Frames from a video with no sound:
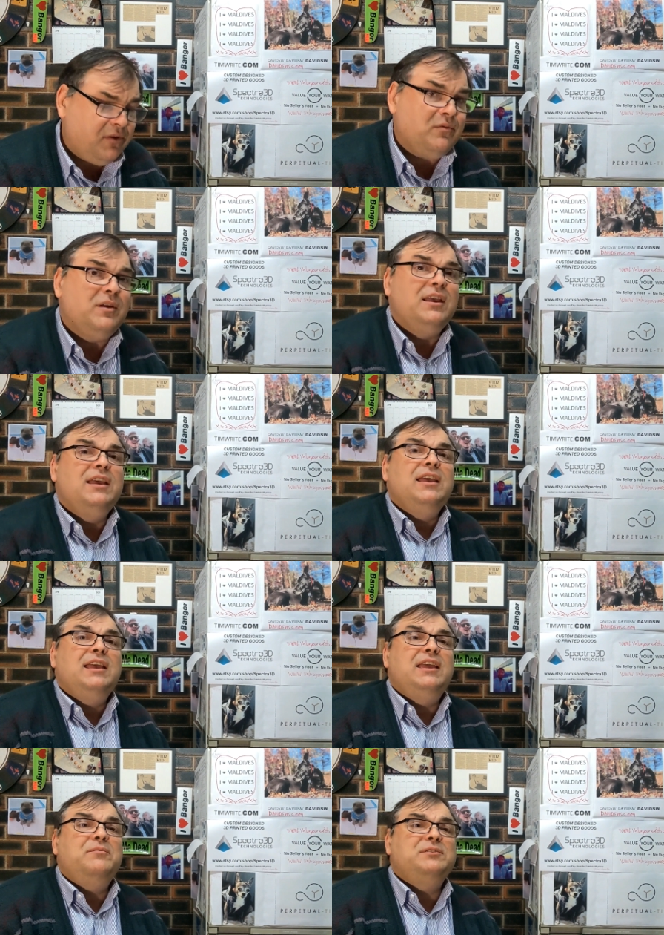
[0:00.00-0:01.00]
you,
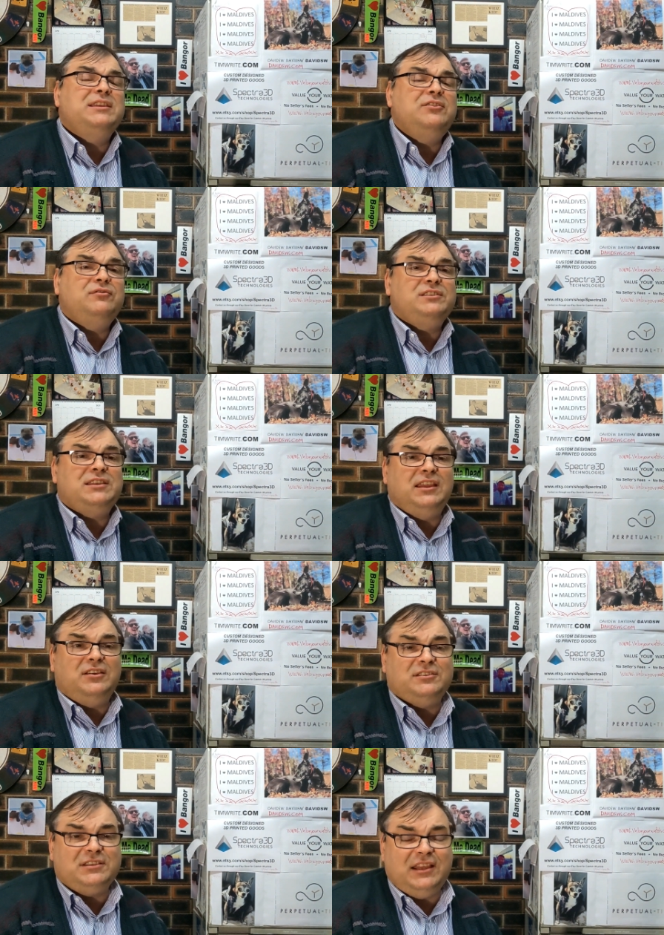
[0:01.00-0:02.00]
it was interesting
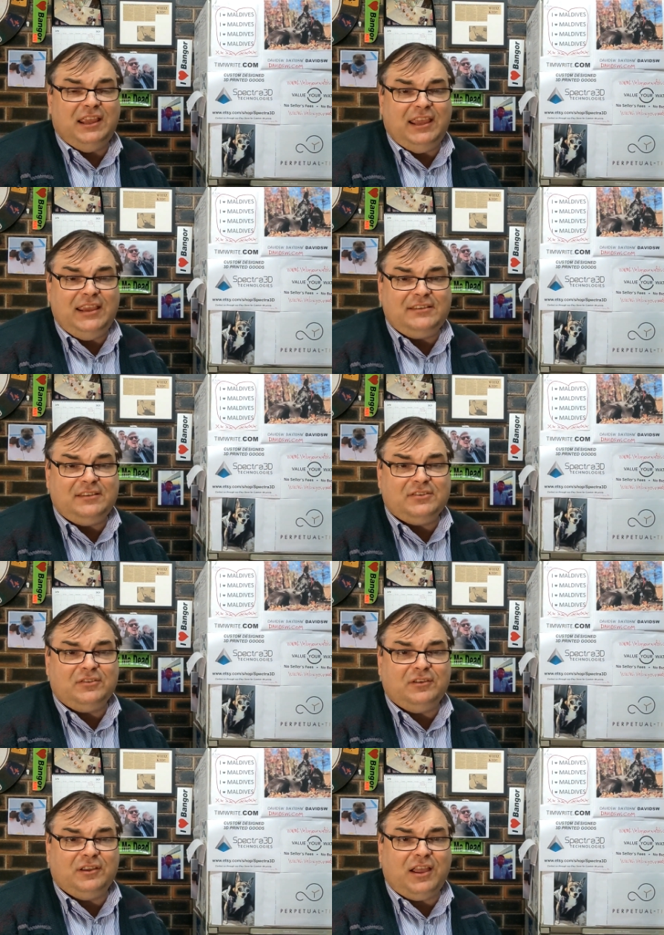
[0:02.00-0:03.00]
because he's the
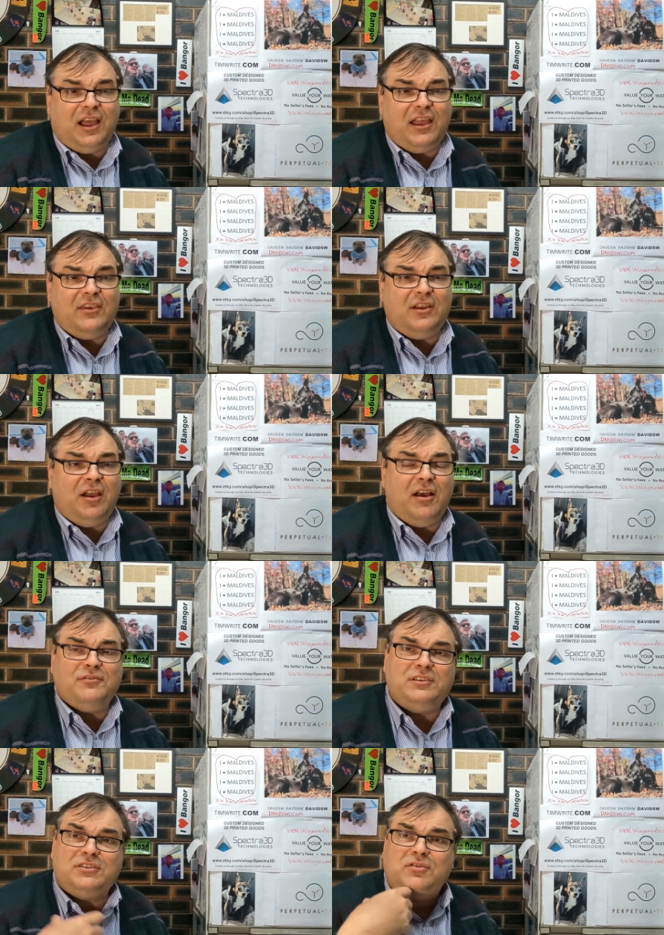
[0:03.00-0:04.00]
sort of guy, you know, I
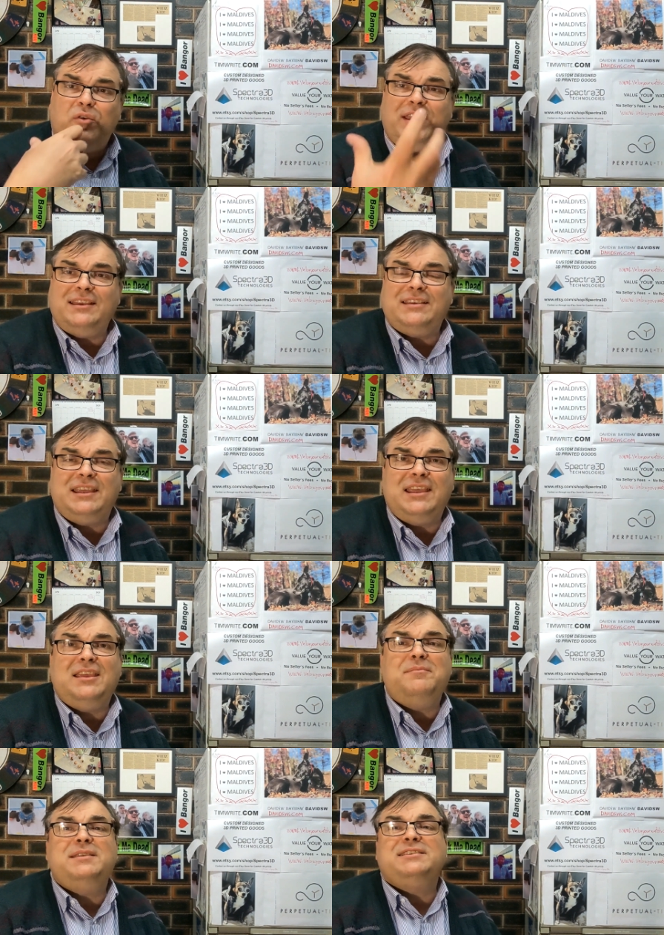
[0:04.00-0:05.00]
was just talking to
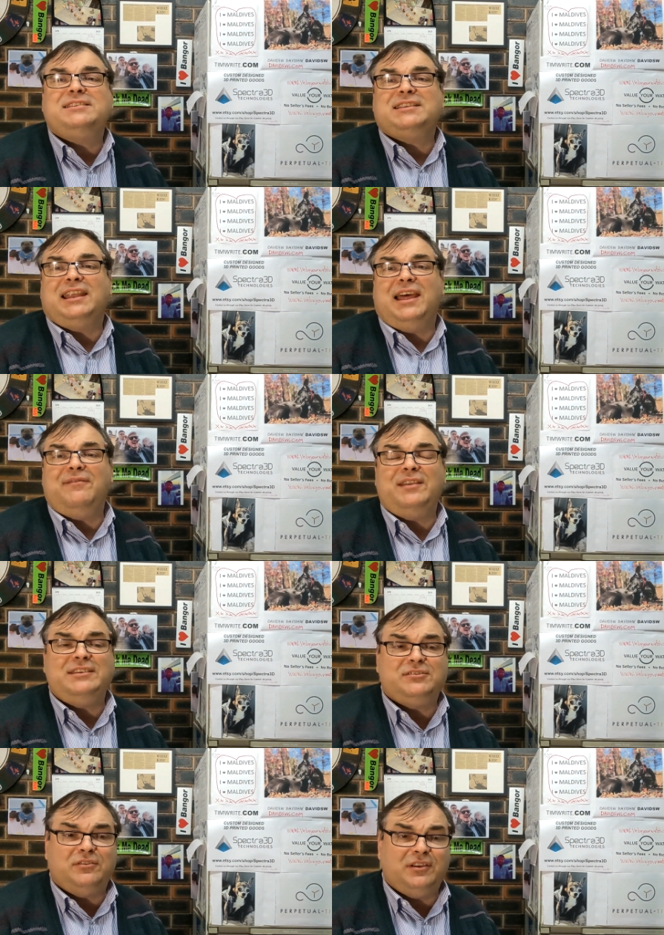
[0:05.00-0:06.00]
him. He's just a
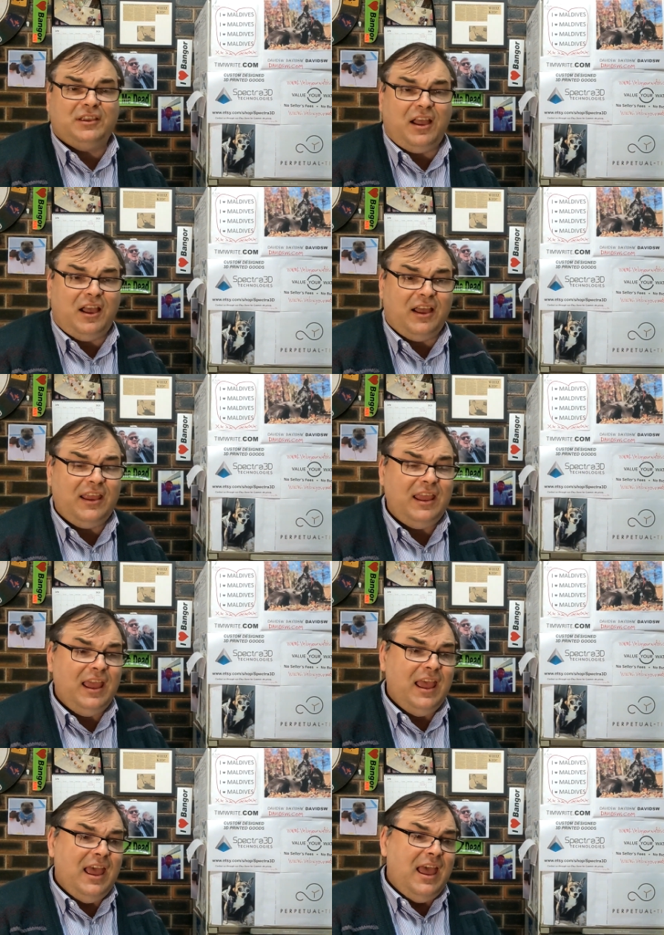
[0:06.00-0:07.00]
lovely sort of guy.
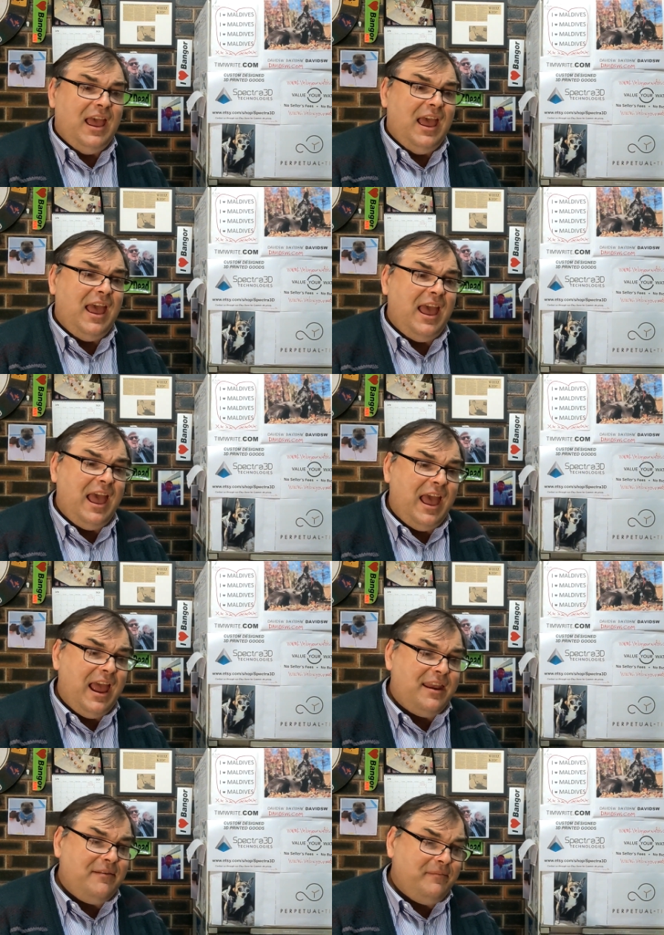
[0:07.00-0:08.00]

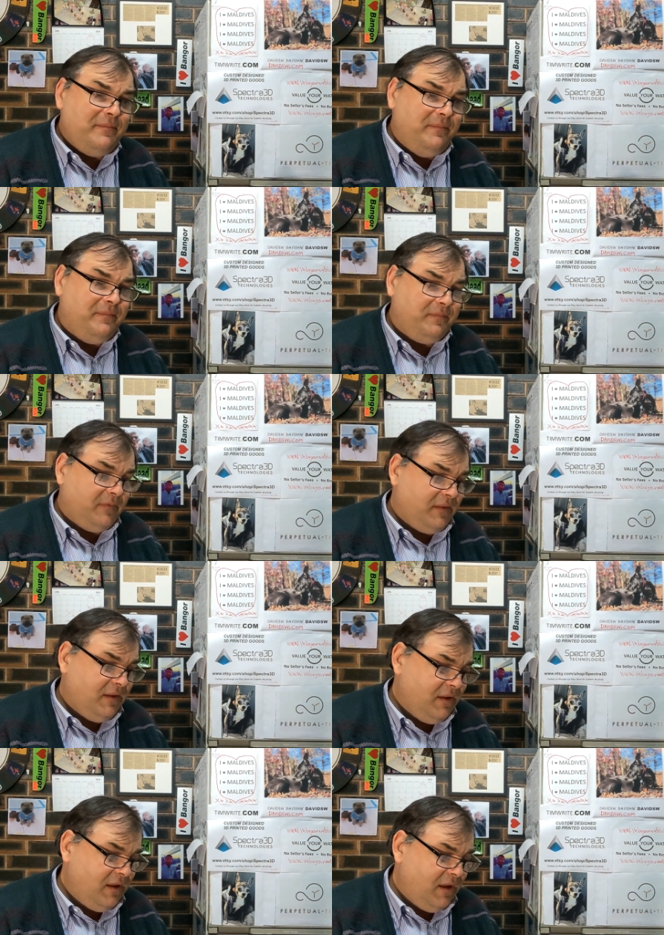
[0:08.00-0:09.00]
And
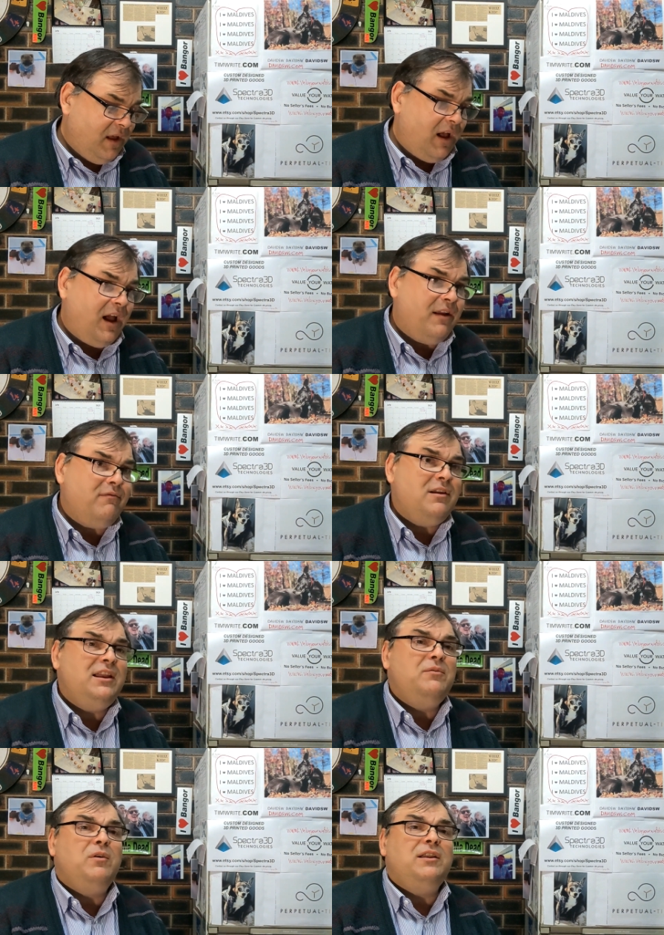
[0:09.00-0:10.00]
I
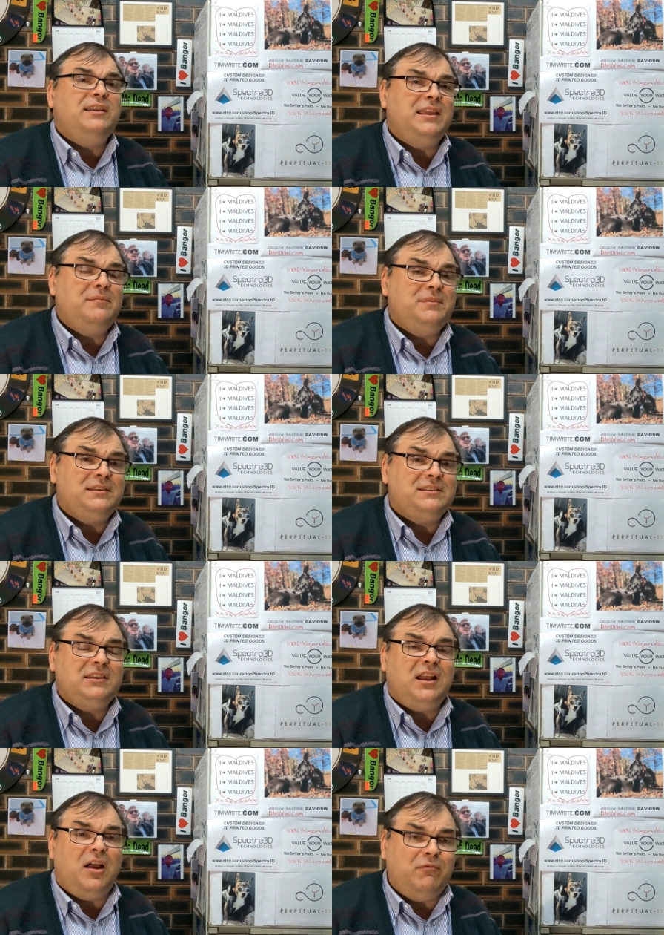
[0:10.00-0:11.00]
really wanted him to,
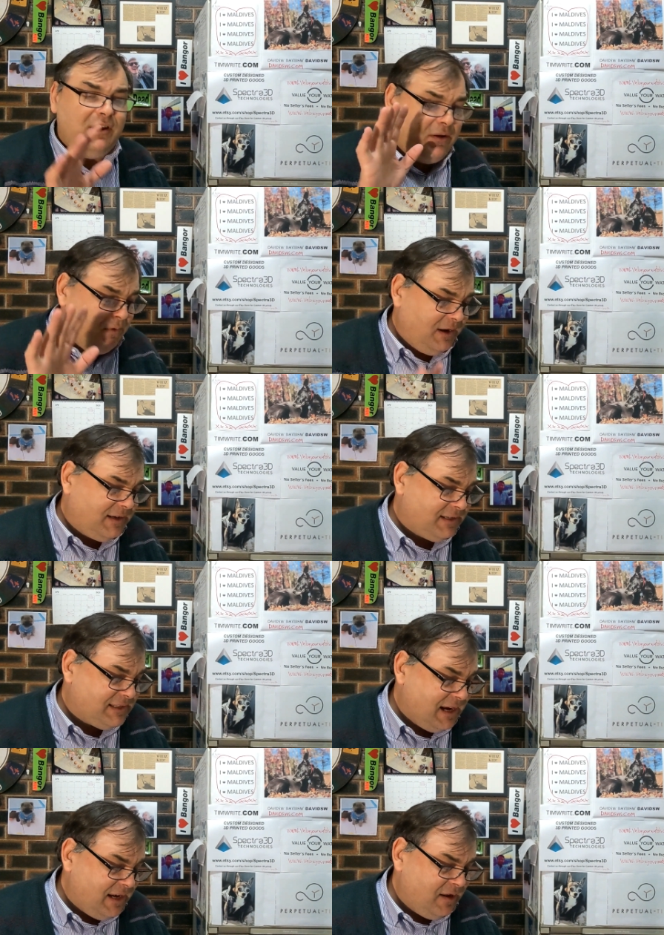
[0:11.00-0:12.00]
you know, I really wanted to
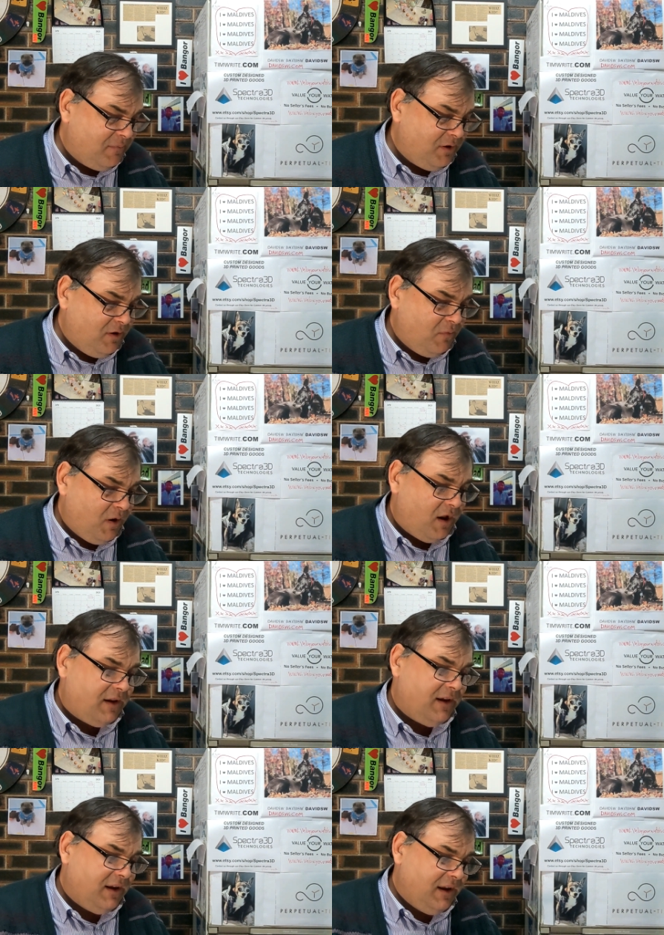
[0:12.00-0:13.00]
say to him, you know
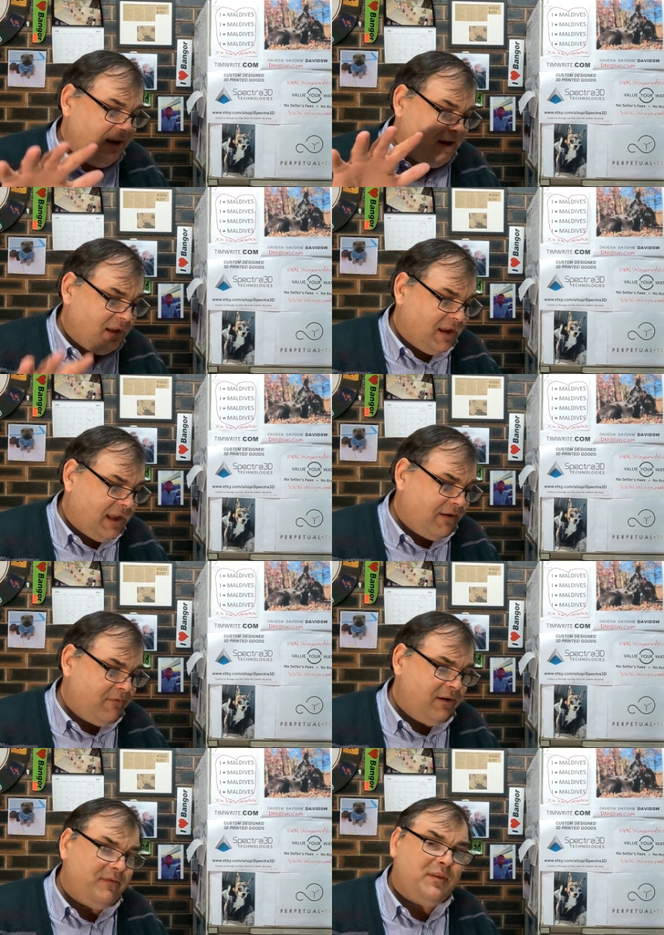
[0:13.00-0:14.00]
what, get
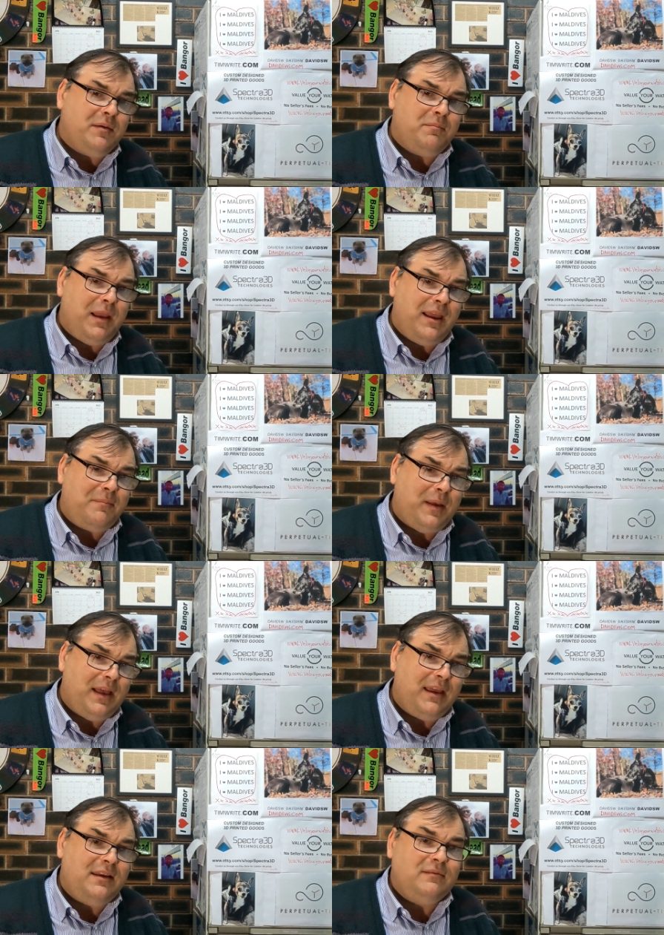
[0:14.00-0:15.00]
rid of the blank
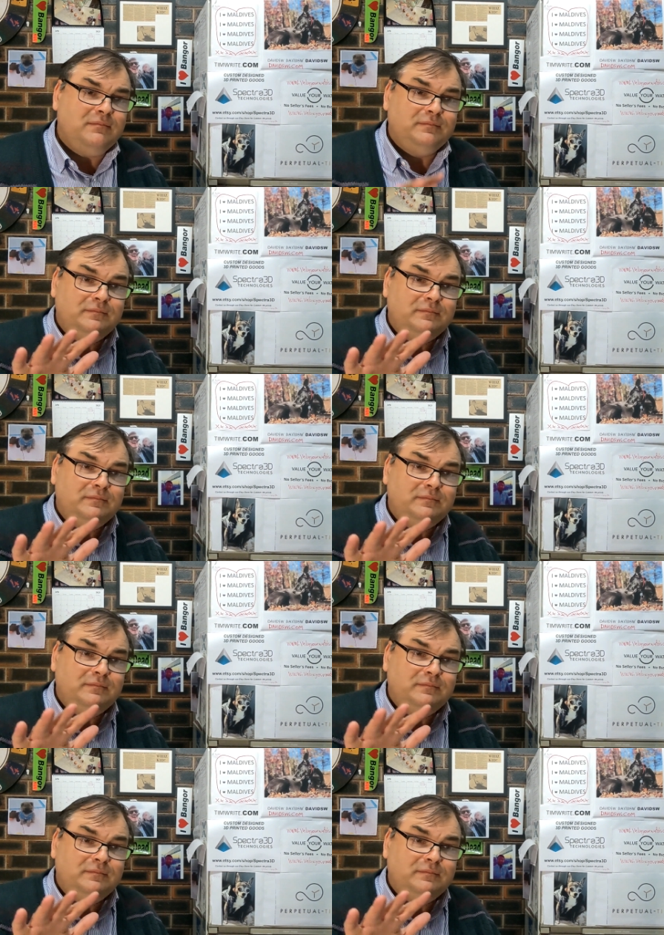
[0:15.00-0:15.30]
pane.